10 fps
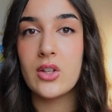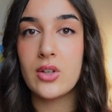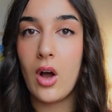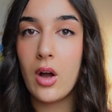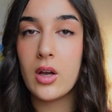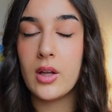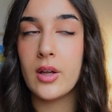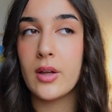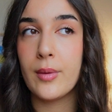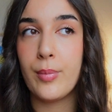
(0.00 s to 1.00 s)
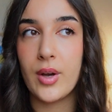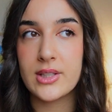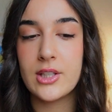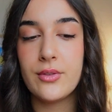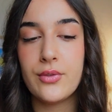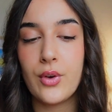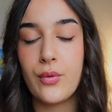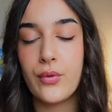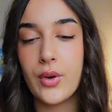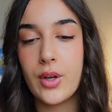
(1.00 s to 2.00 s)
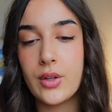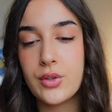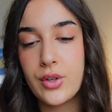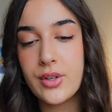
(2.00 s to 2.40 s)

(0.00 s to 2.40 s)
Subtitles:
Talk positive to